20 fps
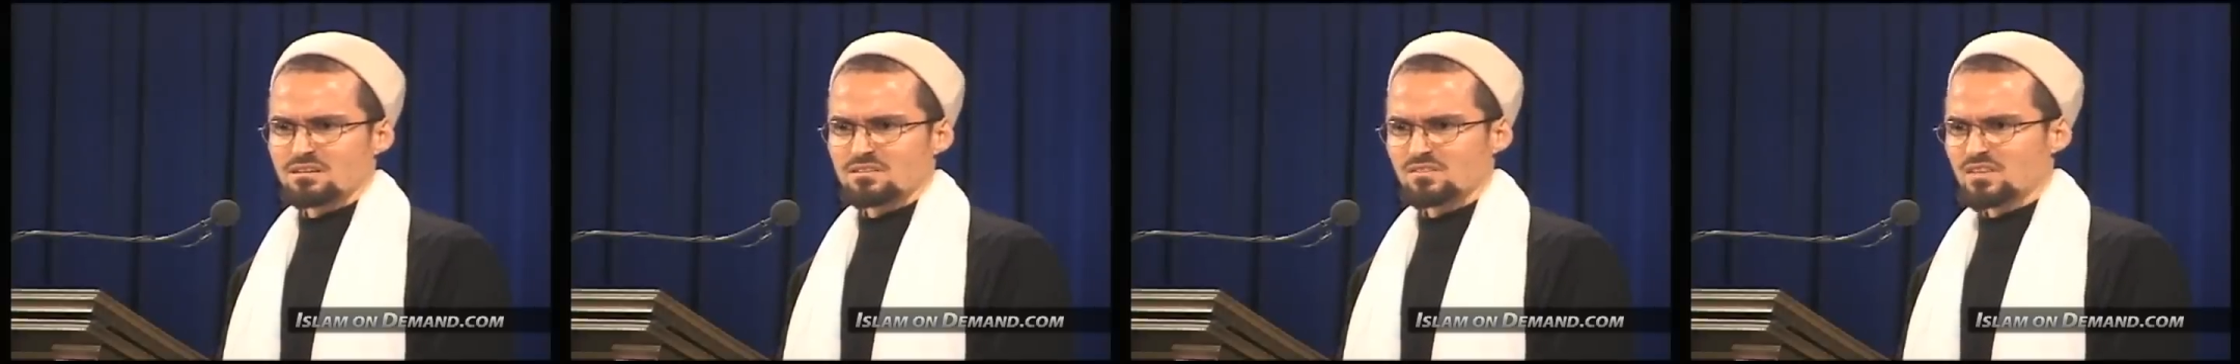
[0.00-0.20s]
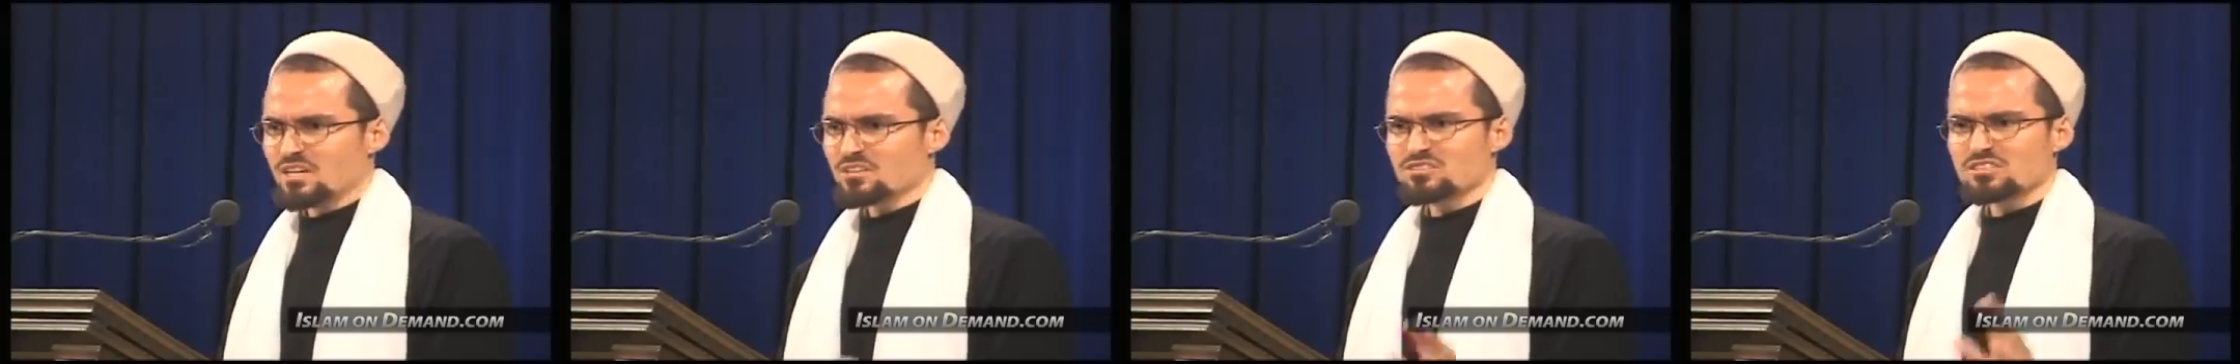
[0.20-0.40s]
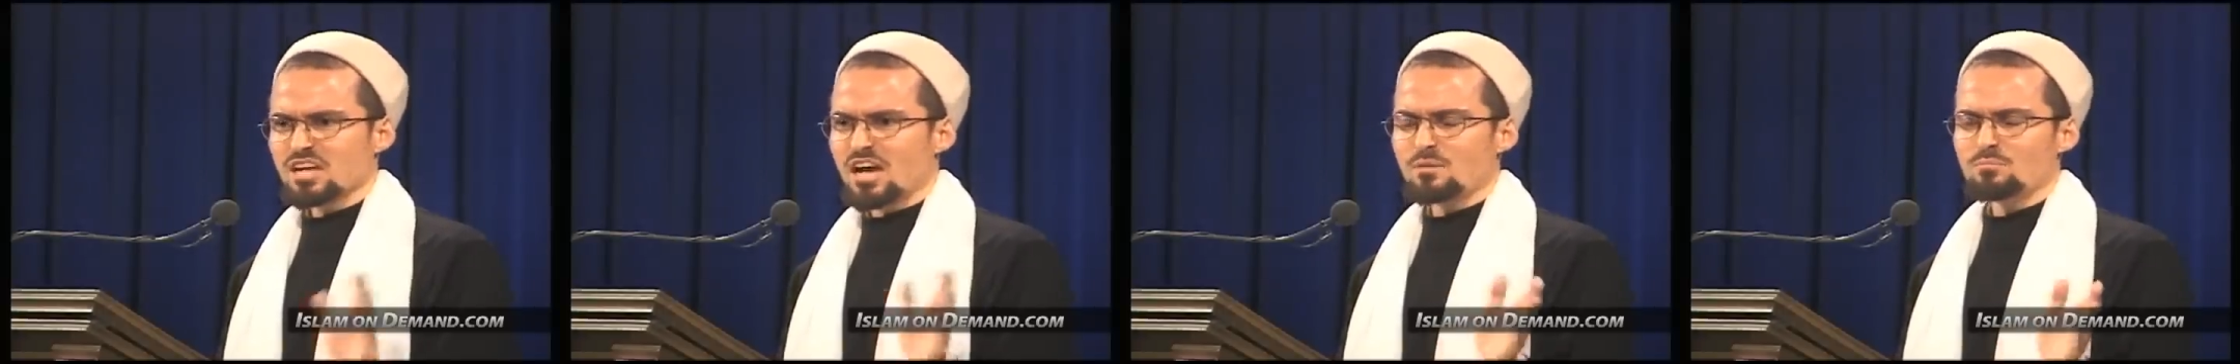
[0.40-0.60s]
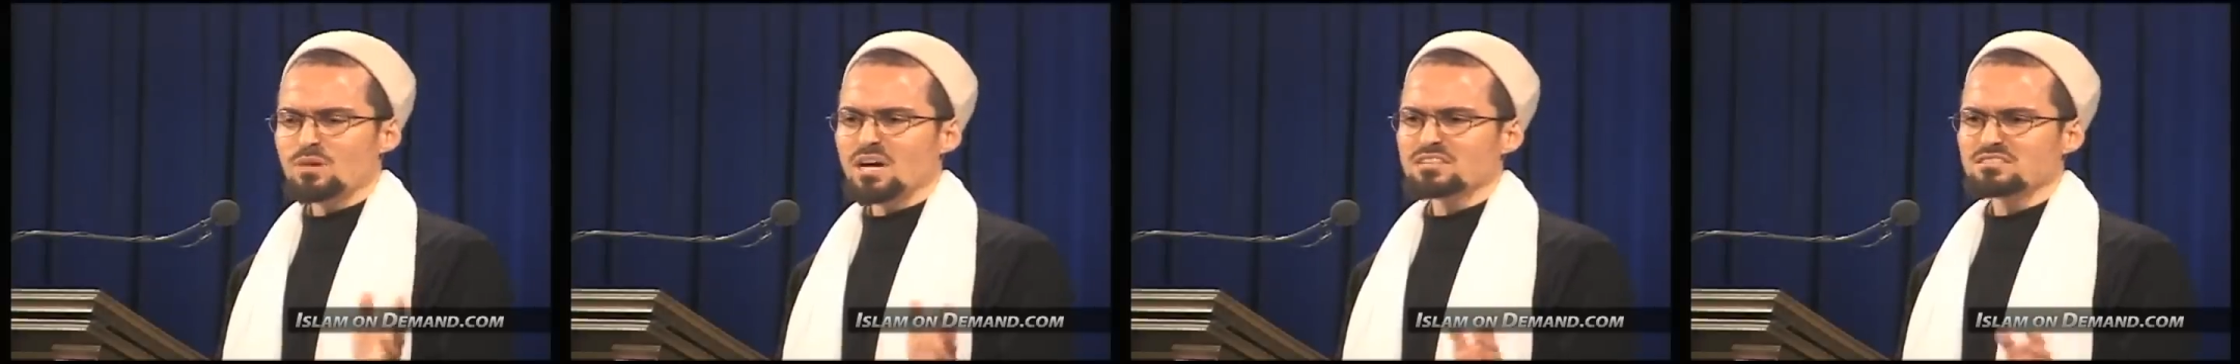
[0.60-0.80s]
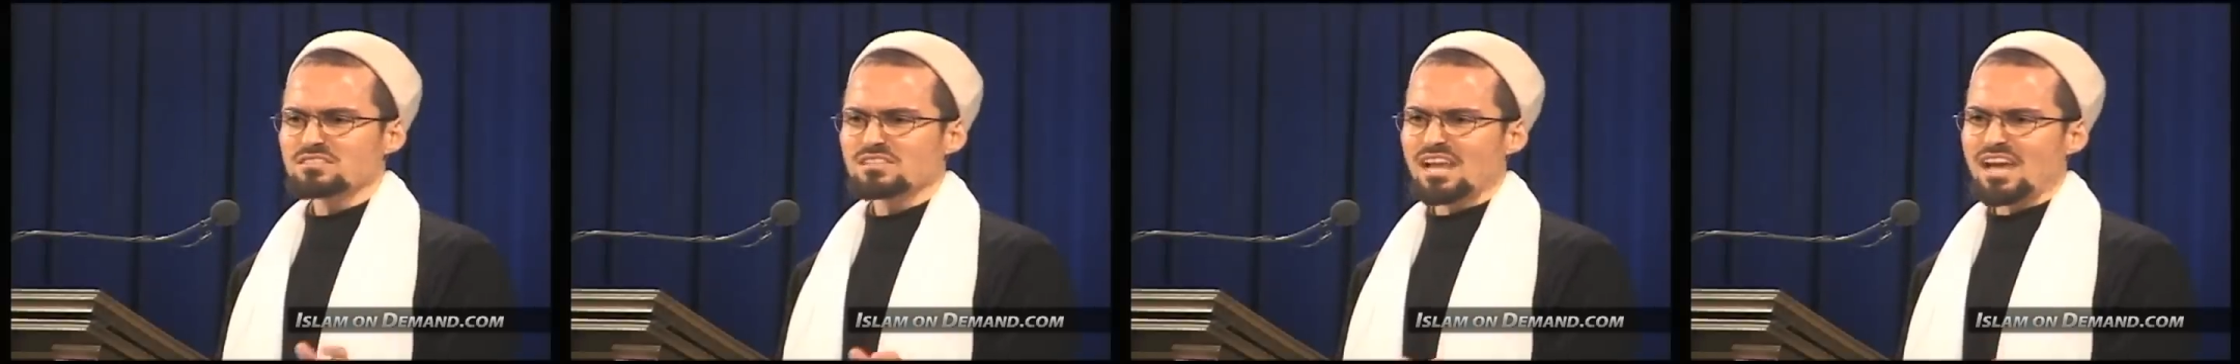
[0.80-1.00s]
There's not
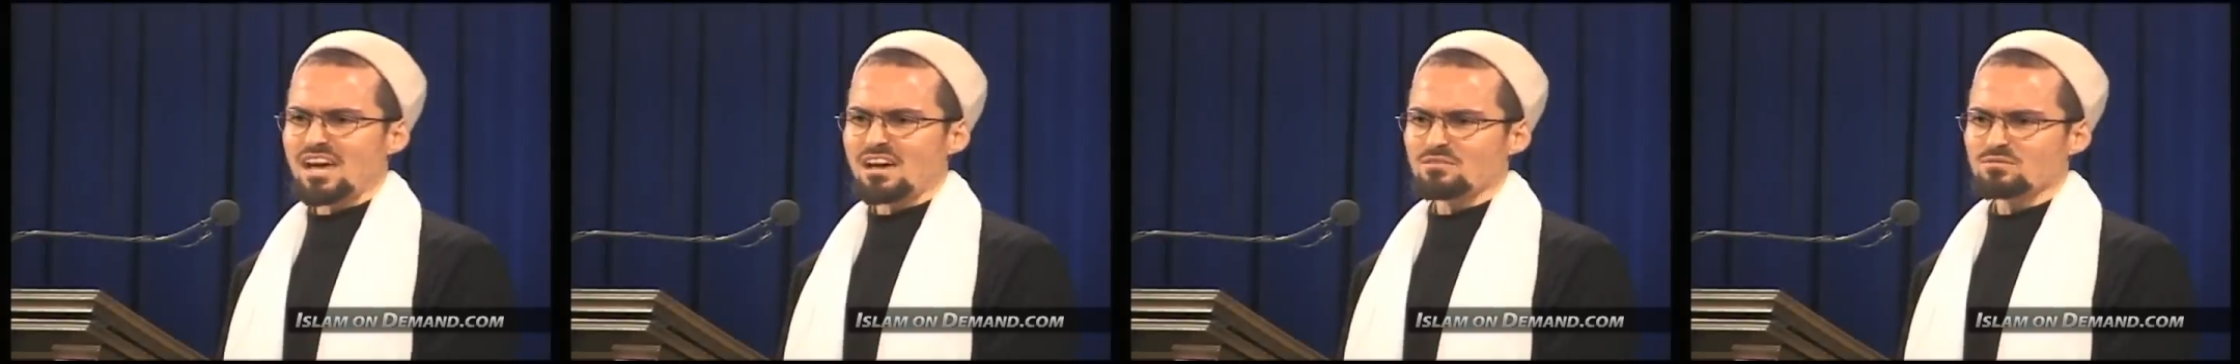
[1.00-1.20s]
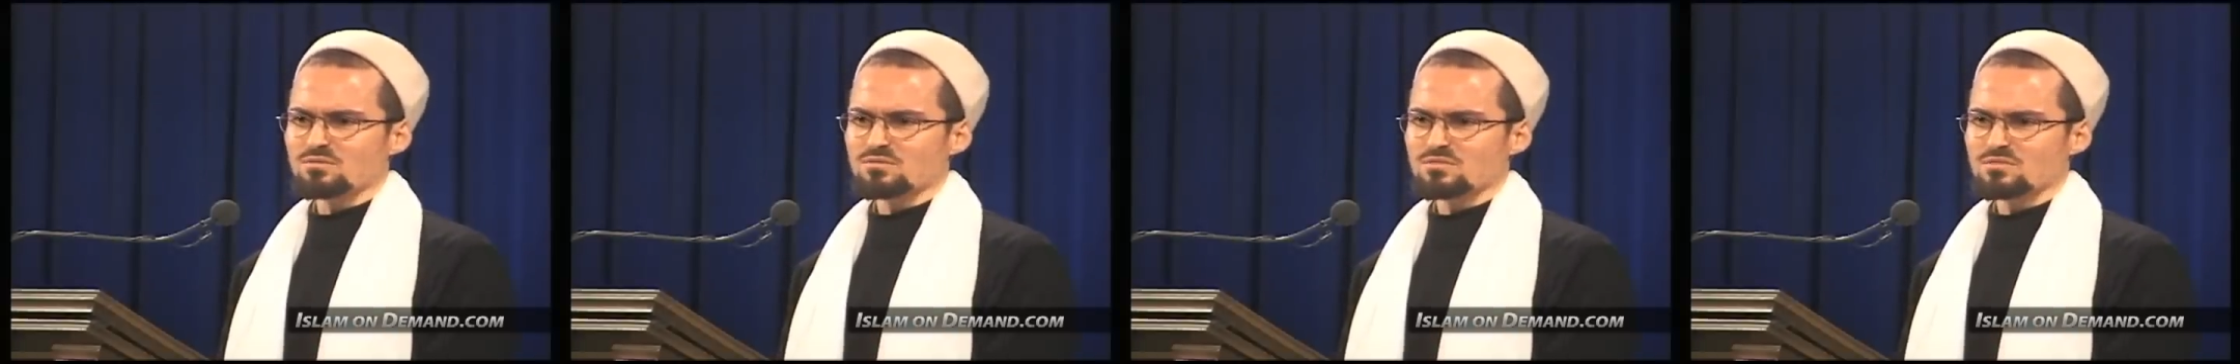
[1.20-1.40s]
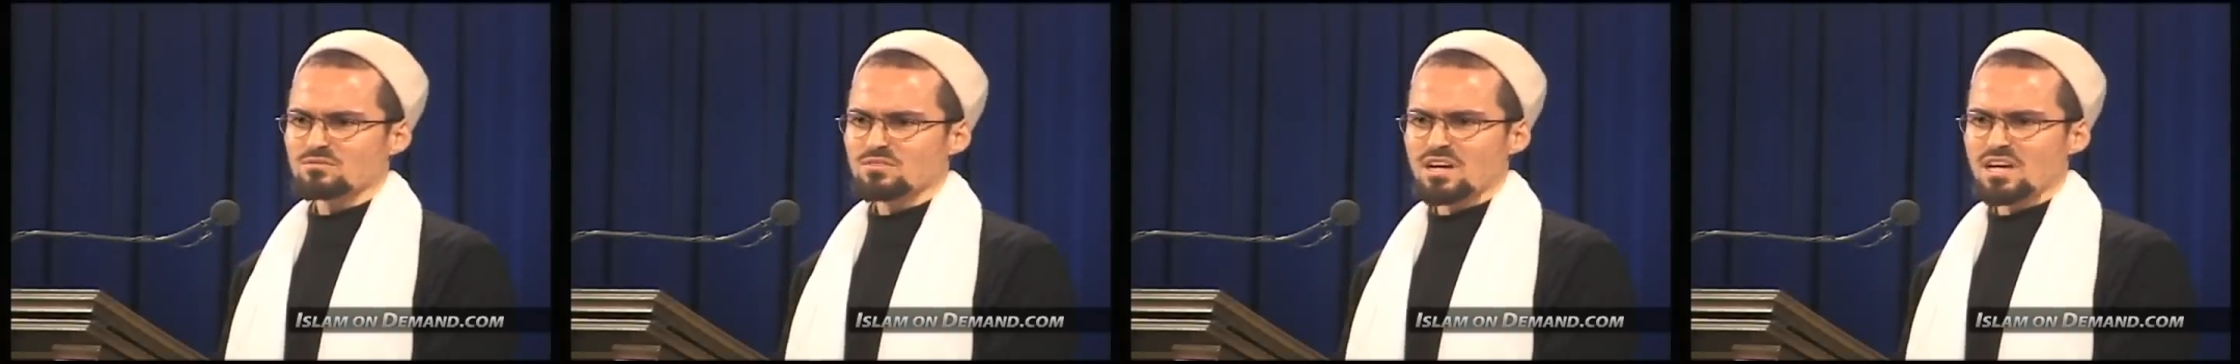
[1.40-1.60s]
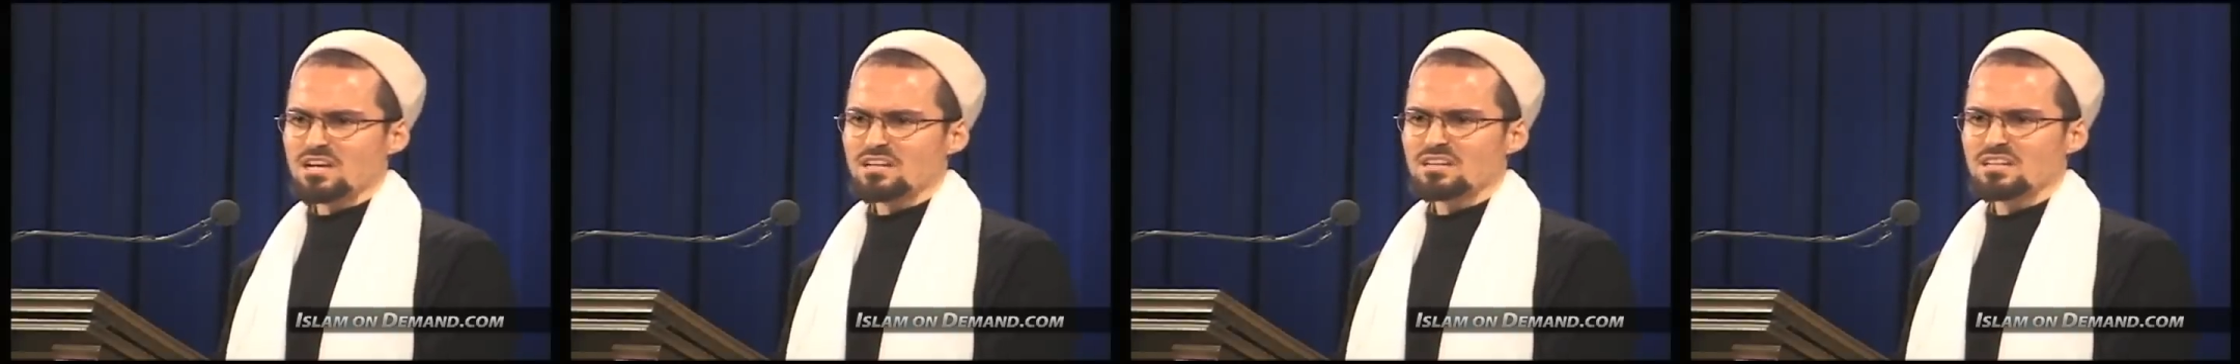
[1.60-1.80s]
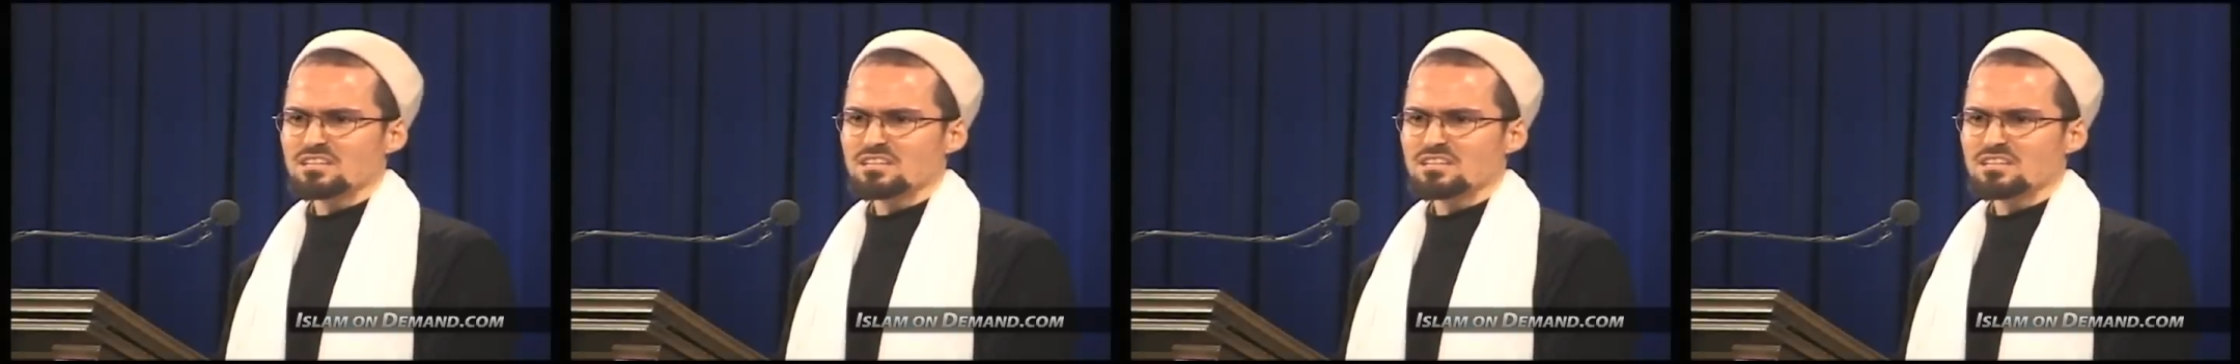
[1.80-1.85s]
much left, right?